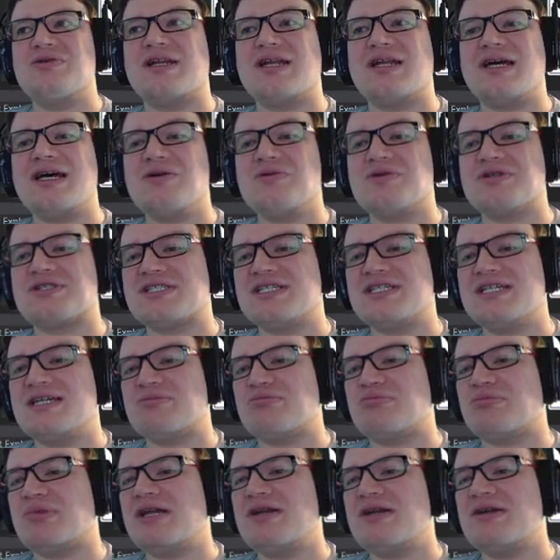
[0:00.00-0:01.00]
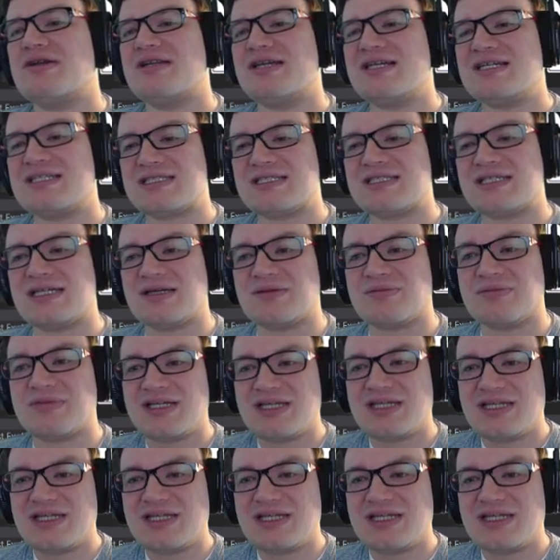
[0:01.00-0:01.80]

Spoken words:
and I will say it better next time.